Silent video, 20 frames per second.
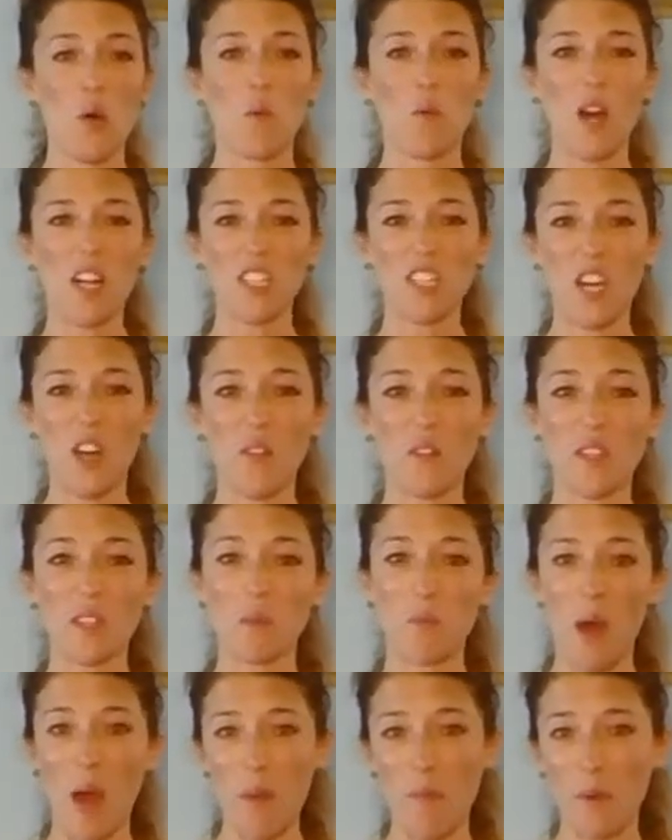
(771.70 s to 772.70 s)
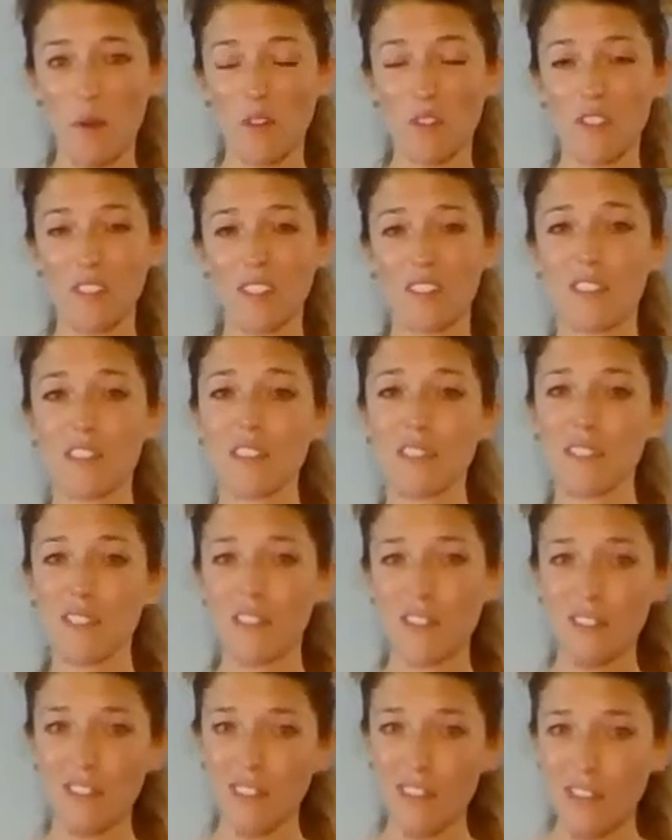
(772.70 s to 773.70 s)
Watch out, these peppers can
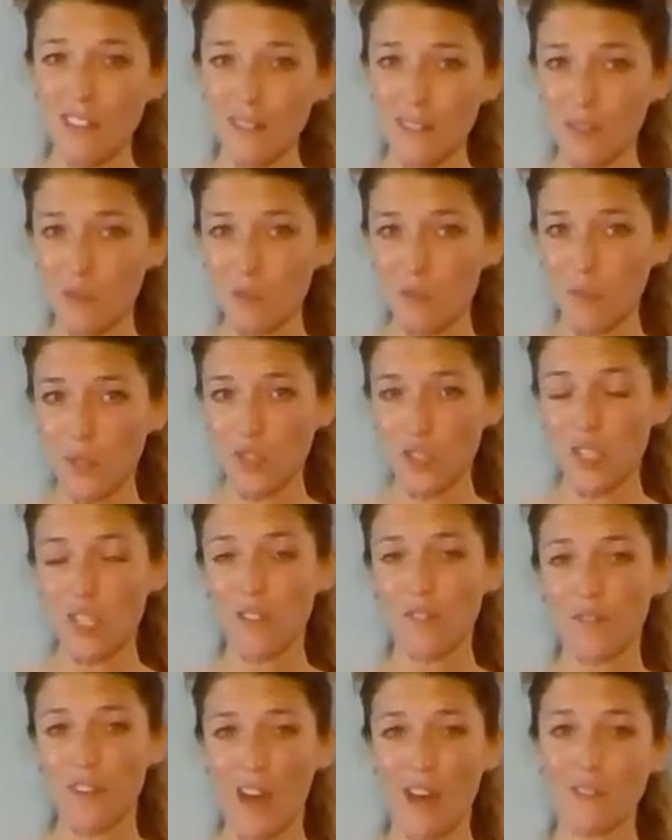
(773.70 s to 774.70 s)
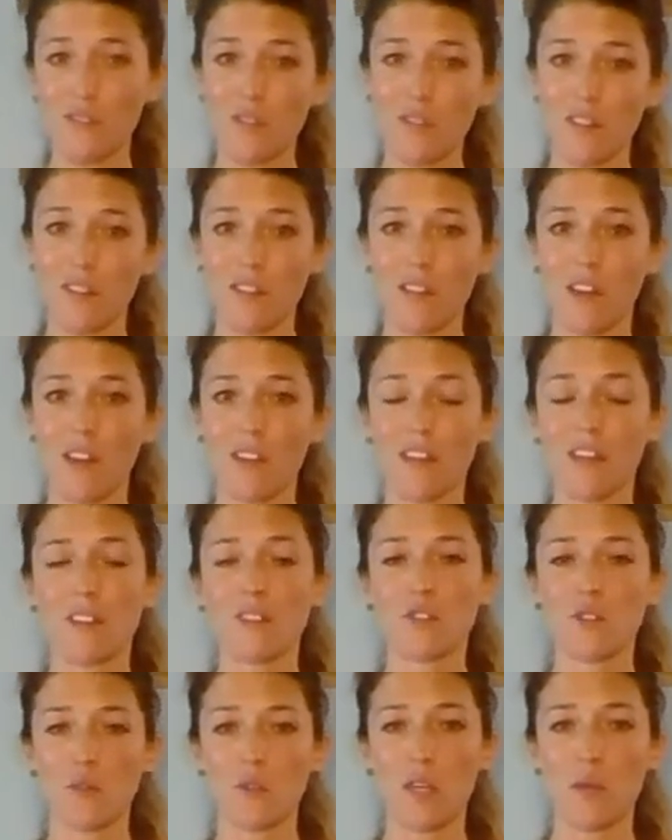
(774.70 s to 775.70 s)
start to get a little mushy faster than the
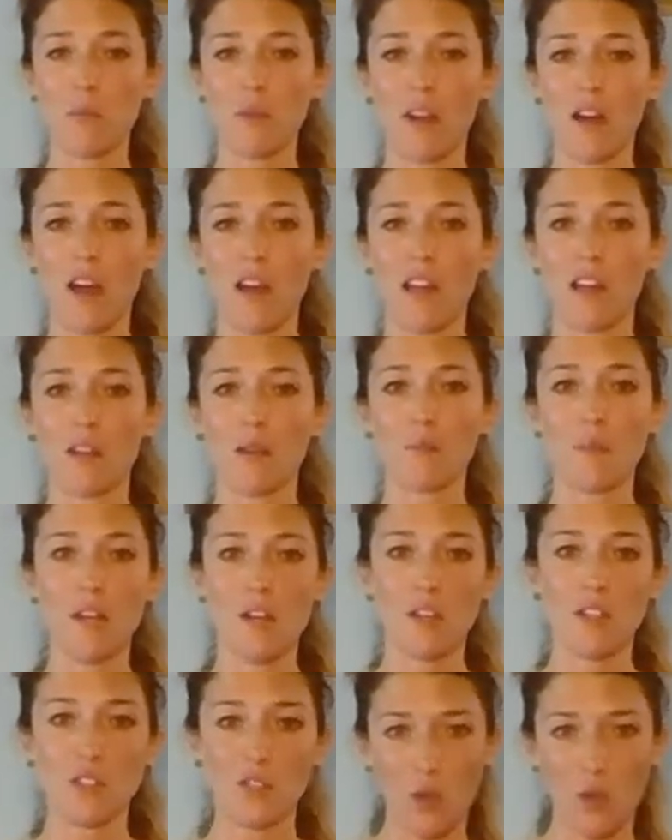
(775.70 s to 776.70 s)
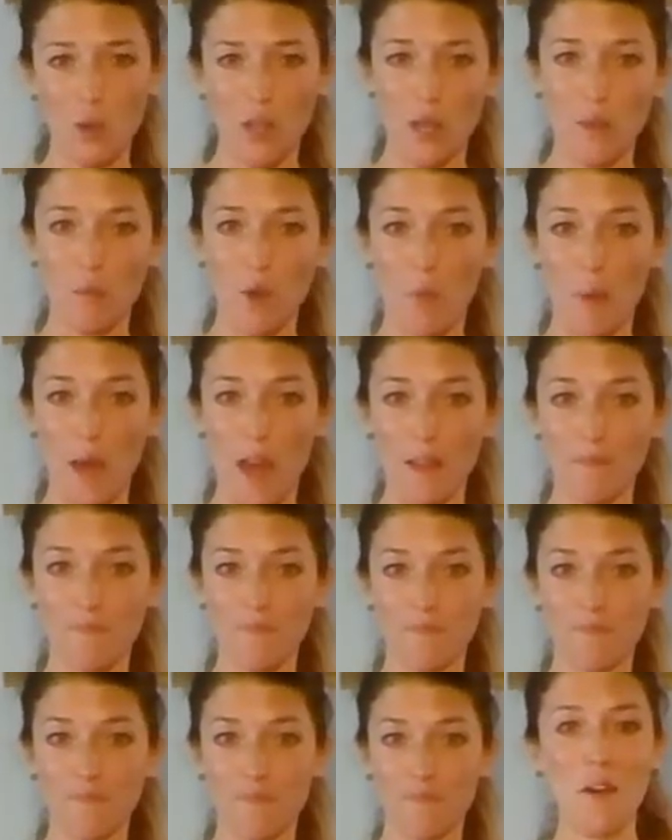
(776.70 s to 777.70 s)
onions, so keep an eye on them. Don't let them go bad.
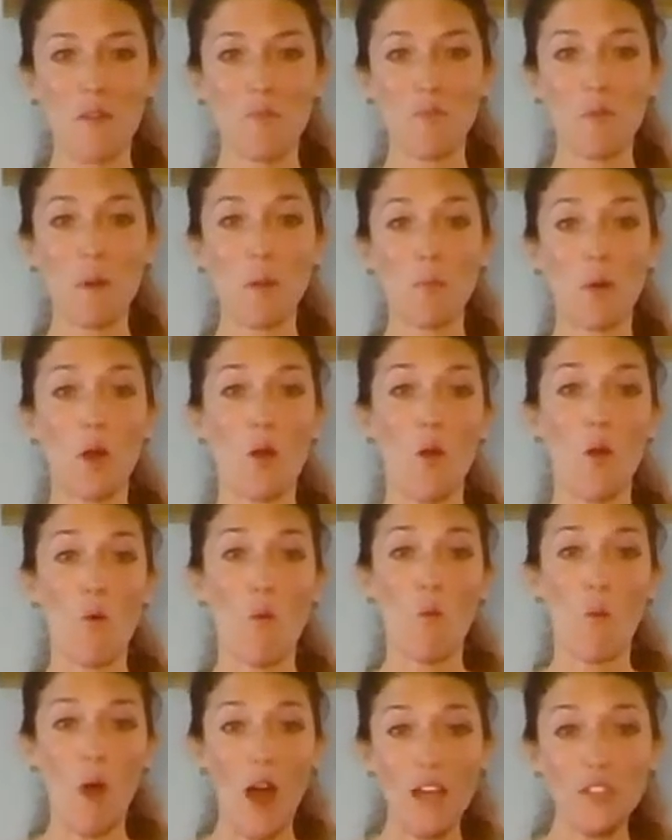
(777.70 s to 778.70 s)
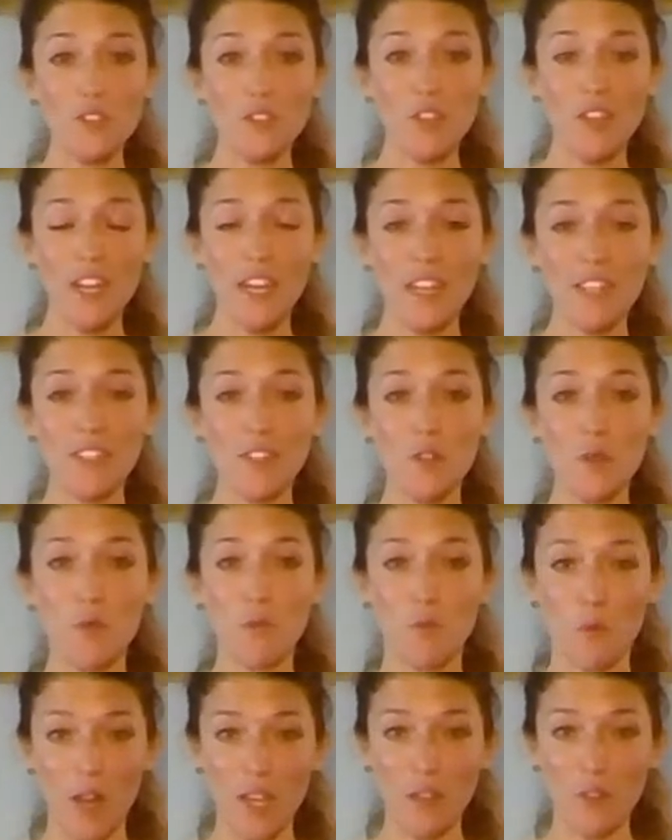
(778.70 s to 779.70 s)
Remember, wash your hands
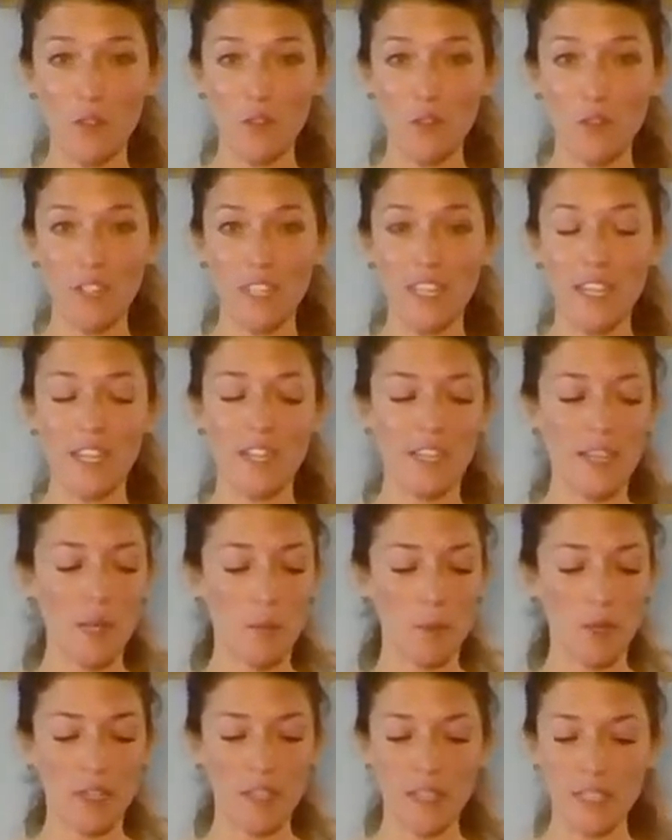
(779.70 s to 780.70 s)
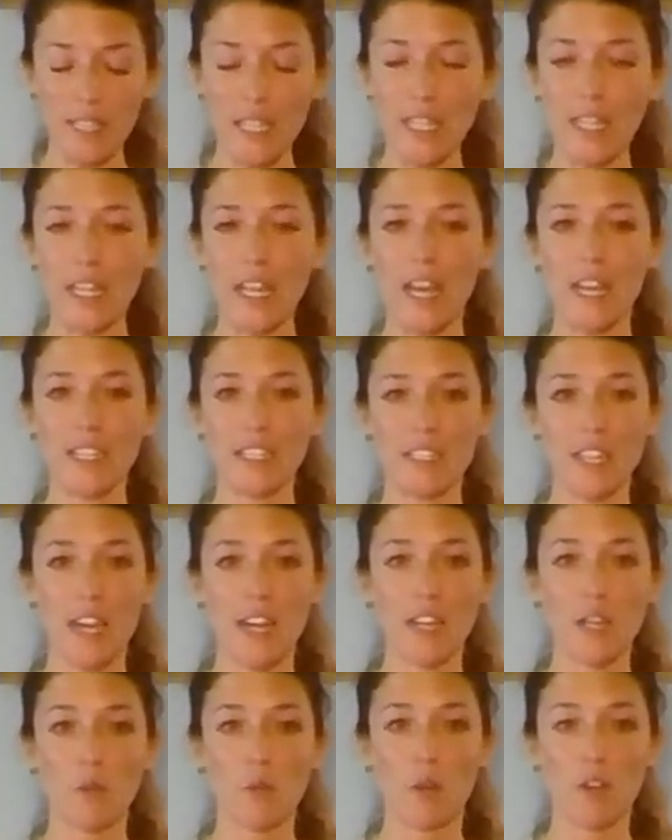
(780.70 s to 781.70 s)
regularly, keep a clean and
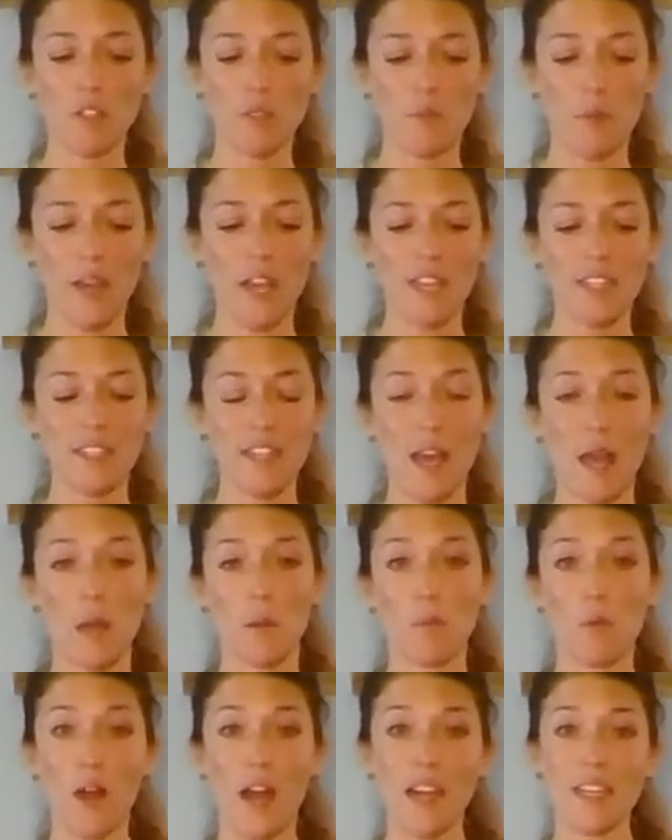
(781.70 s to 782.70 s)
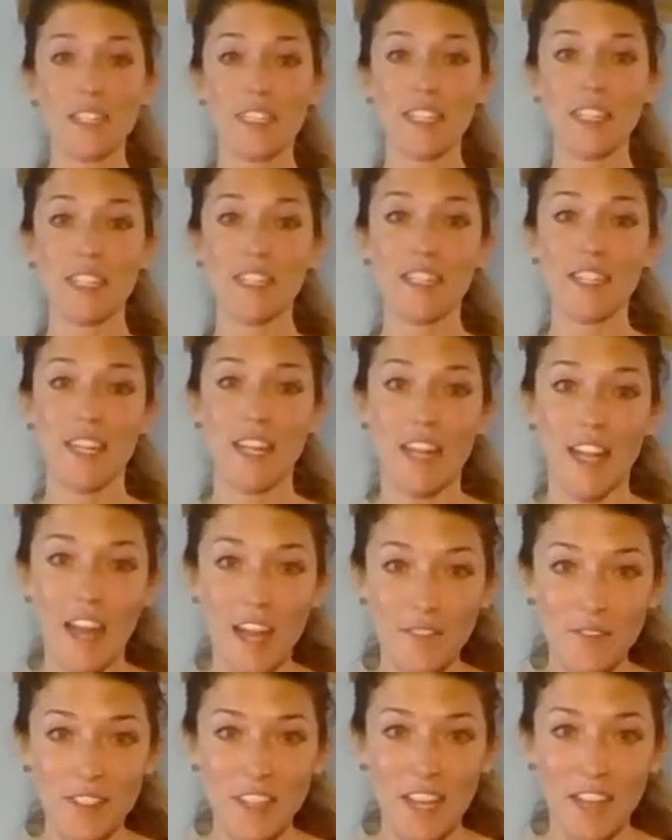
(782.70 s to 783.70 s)
tidy workspace, and practice
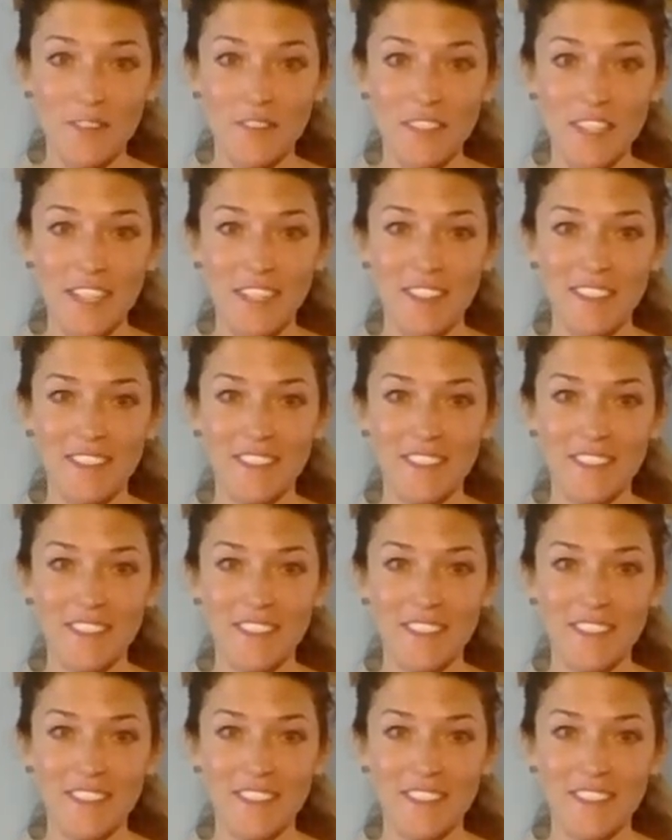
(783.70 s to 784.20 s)
knife safety.